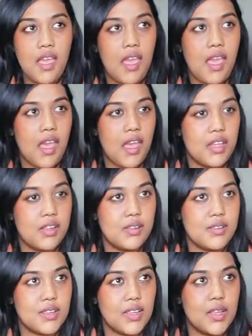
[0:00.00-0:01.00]

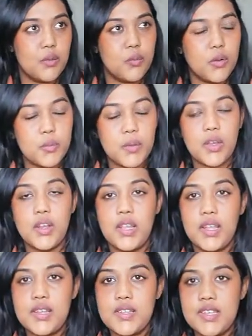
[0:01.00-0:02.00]
and it will be
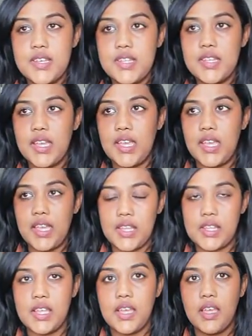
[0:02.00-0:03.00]
collected in